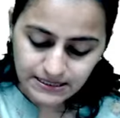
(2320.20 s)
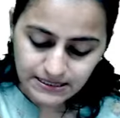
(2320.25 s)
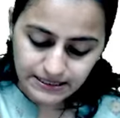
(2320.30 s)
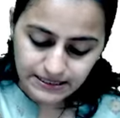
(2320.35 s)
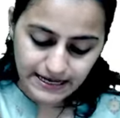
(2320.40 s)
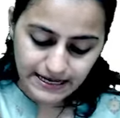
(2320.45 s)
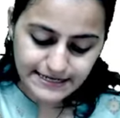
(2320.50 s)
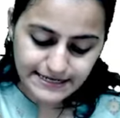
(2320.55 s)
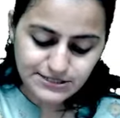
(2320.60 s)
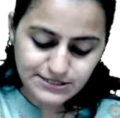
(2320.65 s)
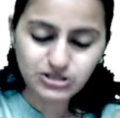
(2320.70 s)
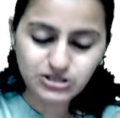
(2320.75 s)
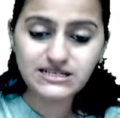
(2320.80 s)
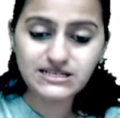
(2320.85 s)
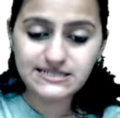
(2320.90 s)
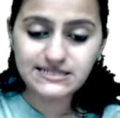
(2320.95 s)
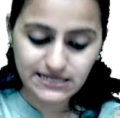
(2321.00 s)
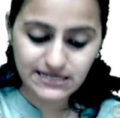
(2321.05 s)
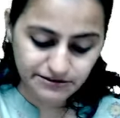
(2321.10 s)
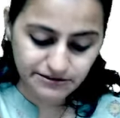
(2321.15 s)
Right, so
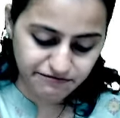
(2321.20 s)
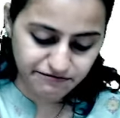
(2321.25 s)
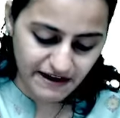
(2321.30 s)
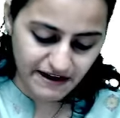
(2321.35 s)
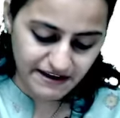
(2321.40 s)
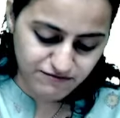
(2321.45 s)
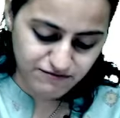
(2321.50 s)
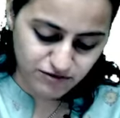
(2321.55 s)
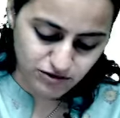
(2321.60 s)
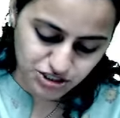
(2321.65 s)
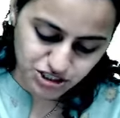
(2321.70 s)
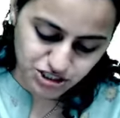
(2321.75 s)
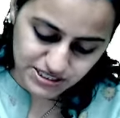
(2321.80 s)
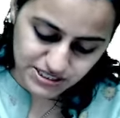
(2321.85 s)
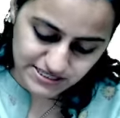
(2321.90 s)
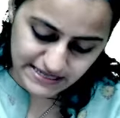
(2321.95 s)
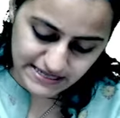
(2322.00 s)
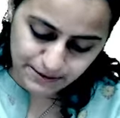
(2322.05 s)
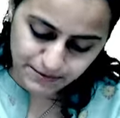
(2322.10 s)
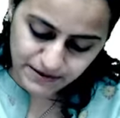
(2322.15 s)
these are the 5
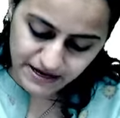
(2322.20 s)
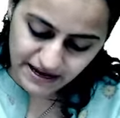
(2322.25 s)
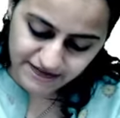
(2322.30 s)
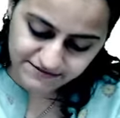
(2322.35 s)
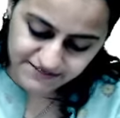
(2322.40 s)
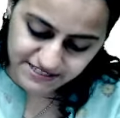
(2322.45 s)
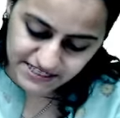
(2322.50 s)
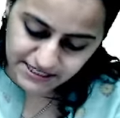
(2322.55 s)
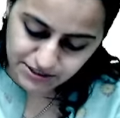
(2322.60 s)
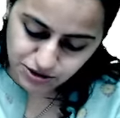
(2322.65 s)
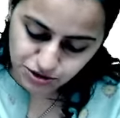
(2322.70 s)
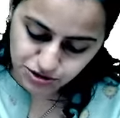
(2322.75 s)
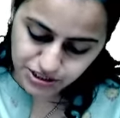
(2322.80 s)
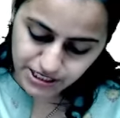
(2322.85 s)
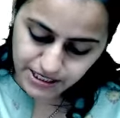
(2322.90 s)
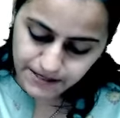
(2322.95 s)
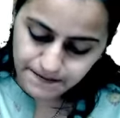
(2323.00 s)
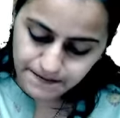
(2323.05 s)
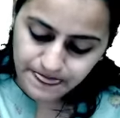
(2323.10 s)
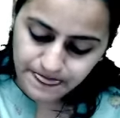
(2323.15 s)
questions that we have seen
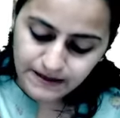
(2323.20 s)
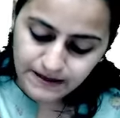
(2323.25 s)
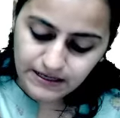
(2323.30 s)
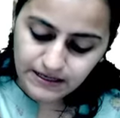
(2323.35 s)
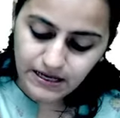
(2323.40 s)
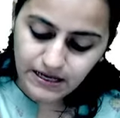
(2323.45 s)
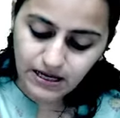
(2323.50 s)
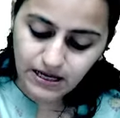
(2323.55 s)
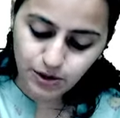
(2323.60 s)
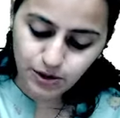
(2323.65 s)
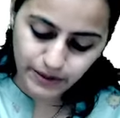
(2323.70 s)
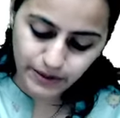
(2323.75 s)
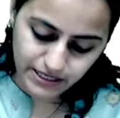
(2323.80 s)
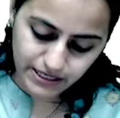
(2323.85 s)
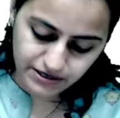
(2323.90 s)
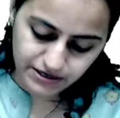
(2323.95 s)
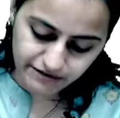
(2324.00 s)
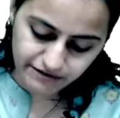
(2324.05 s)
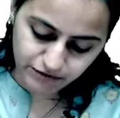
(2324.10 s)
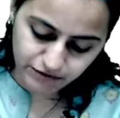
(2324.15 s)
today. A quick
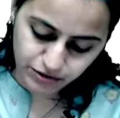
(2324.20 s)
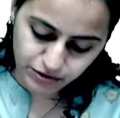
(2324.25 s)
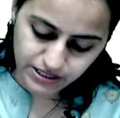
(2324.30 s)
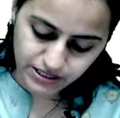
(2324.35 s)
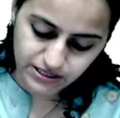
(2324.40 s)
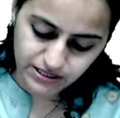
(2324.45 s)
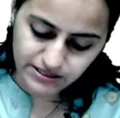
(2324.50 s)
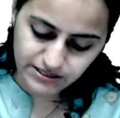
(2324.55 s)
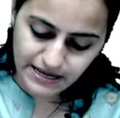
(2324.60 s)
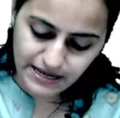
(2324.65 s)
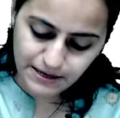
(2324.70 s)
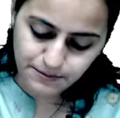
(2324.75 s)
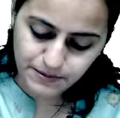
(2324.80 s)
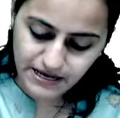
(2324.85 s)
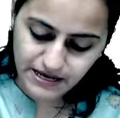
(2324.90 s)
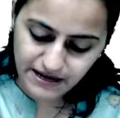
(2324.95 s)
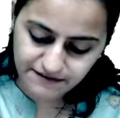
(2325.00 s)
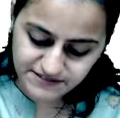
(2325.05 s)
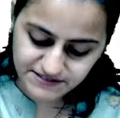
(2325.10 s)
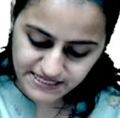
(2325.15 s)
review here that we
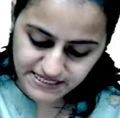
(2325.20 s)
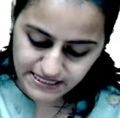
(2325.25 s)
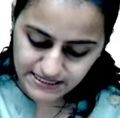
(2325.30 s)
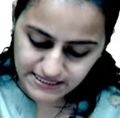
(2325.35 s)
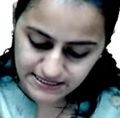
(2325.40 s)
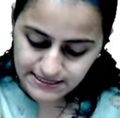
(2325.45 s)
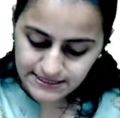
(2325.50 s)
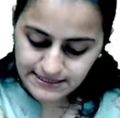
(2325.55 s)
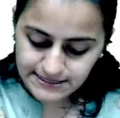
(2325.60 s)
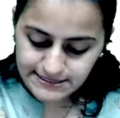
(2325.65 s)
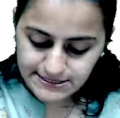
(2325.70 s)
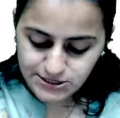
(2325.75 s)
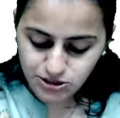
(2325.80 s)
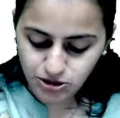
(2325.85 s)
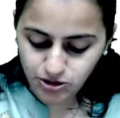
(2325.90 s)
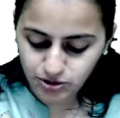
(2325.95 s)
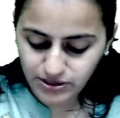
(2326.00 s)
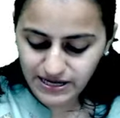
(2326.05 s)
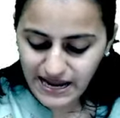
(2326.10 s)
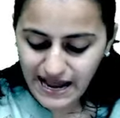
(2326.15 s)
have seen.
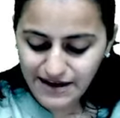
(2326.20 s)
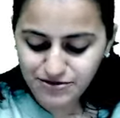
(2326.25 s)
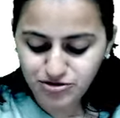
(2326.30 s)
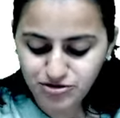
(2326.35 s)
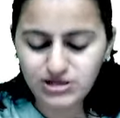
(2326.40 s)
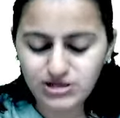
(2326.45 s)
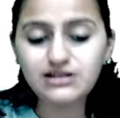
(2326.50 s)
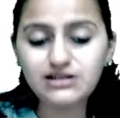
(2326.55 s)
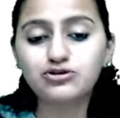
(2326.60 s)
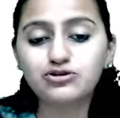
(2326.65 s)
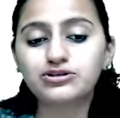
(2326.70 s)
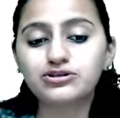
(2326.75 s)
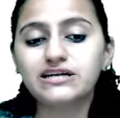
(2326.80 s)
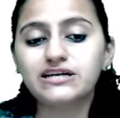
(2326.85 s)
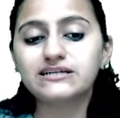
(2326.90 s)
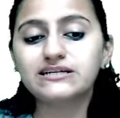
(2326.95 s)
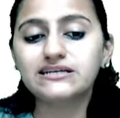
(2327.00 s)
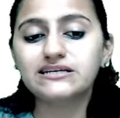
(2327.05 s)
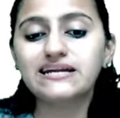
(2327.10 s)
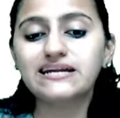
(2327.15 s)
So, lateral
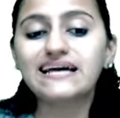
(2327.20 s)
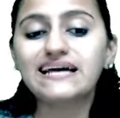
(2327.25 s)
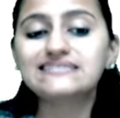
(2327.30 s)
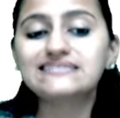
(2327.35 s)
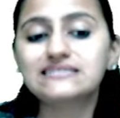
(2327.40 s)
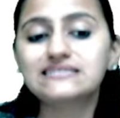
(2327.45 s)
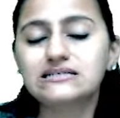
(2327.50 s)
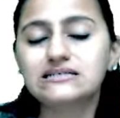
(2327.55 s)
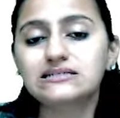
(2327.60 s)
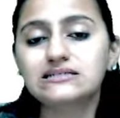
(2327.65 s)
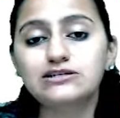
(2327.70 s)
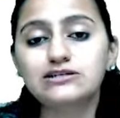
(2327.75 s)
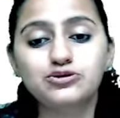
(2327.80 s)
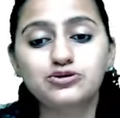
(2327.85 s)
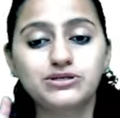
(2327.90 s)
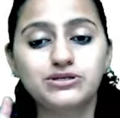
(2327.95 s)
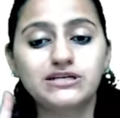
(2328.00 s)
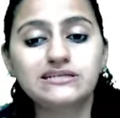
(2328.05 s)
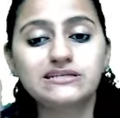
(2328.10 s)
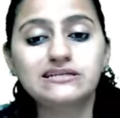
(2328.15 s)
rotator, external
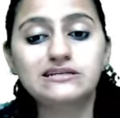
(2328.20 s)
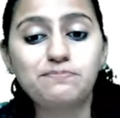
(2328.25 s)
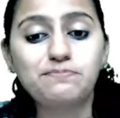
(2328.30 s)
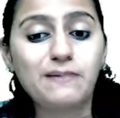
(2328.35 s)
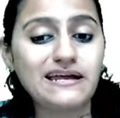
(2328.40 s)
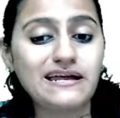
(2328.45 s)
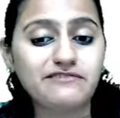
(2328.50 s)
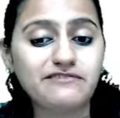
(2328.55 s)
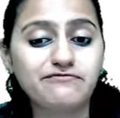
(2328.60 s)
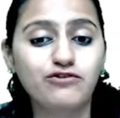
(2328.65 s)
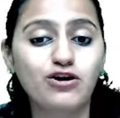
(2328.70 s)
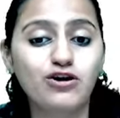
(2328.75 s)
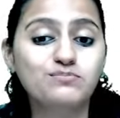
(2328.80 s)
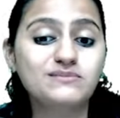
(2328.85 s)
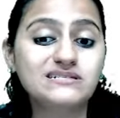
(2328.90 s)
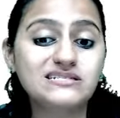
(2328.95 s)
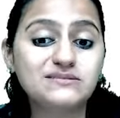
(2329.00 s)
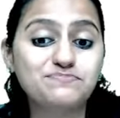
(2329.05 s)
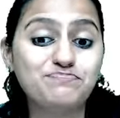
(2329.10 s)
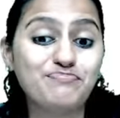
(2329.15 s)
rotator,
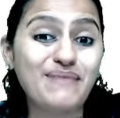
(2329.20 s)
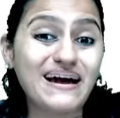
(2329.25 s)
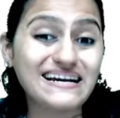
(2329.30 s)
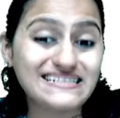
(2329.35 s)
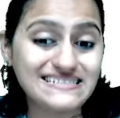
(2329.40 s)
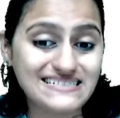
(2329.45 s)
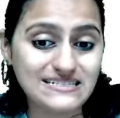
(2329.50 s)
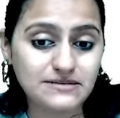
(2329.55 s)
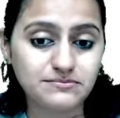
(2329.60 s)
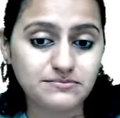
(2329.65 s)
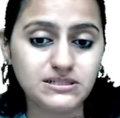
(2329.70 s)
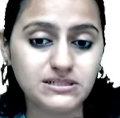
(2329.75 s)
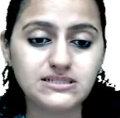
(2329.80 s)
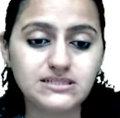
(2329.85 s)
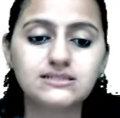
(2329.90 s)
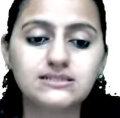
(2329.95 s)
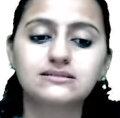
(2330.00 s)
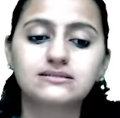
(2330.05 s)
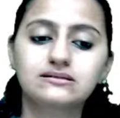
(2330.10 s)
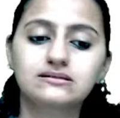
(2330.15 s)
piriformis
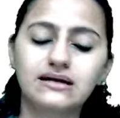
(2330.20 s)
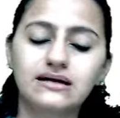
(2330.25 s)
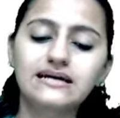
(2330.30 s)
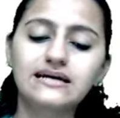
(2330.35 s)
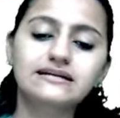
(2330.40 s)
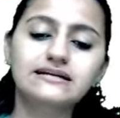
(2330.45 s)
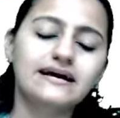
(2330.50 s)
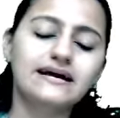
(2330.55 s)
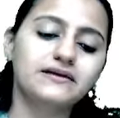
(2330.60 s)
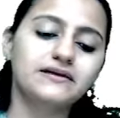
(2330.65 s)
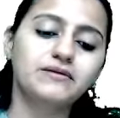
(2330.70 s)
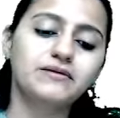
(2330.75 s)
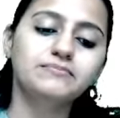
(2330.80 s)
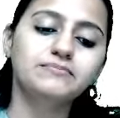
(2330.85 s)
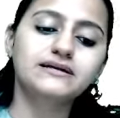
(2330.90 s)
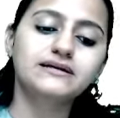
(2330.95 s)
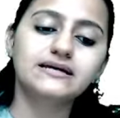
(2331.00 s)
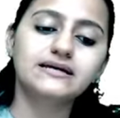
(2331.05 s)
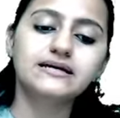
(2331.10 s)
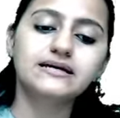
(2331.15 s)
maximus, right? And
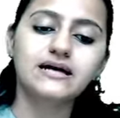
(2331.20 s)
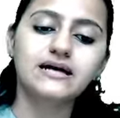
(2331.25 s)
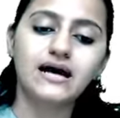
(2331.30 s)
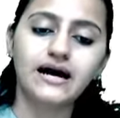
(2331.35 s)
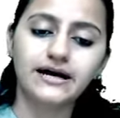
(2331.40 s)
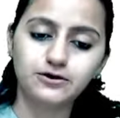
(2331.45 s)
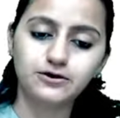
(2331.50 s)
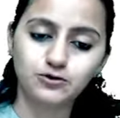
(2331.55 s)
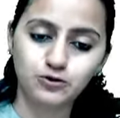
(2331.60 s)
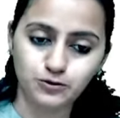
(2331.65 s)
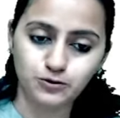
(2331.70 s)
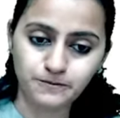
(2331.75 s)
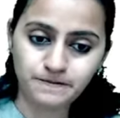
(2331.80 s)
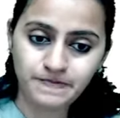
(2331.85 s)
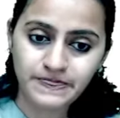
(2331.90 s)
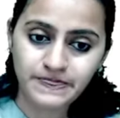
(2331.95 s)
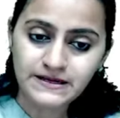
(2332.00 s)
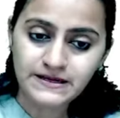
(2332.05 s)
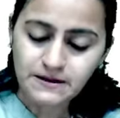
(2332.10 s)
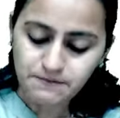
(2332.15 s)
remember EIO.
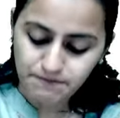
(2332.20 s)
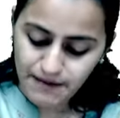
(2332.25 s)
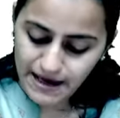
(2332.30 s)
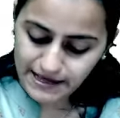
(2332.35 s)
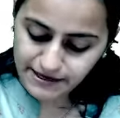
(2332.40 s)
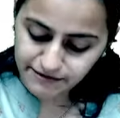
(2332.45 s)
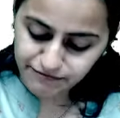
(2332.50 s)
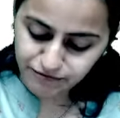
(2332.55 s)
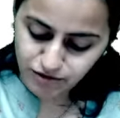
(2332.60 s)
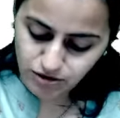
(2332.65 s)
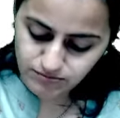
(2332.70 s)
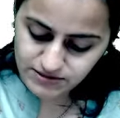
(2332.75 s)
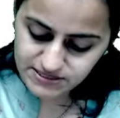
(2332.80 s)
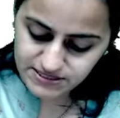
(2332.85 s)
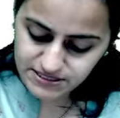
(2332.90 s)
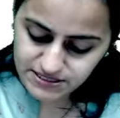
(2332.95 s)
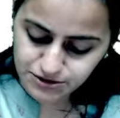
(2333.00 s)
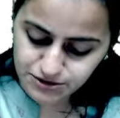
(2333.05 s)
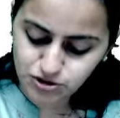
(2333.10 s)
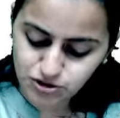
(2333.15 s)
Piriformis
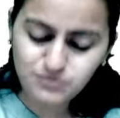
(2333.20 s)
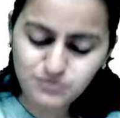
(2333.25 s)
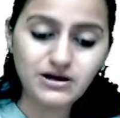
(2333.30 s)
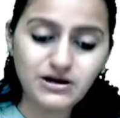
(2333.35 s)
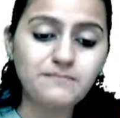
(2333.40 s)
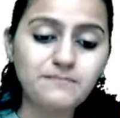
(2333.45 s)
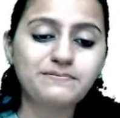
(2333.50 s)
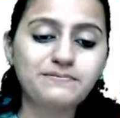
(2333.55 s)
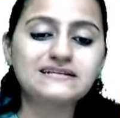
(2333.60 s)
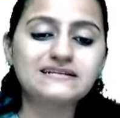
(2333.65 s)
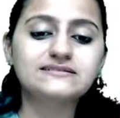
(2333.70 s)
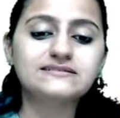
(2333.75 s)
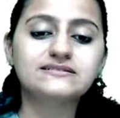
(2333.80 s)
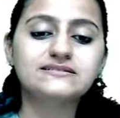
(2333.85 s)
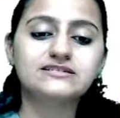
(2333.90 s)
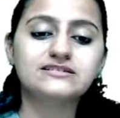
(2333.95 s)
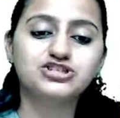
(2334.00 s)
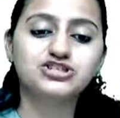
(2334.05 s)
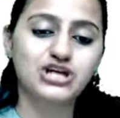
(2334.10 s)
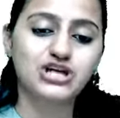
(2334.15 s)
syndrome compresses
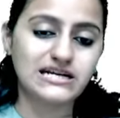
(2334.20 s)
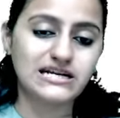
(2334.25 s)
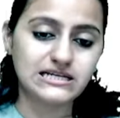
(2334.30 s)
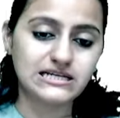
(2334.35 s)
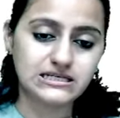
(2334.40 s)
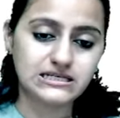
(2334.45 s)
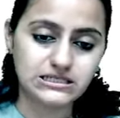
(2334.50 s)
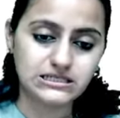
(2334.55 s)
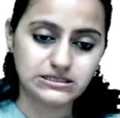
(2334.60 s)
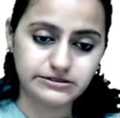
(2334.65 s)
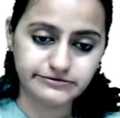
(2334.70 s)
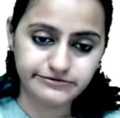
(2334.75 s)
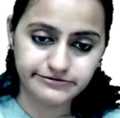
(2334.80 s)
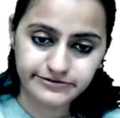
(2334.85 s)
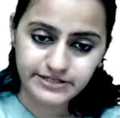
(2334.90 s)
the sciatic nerve.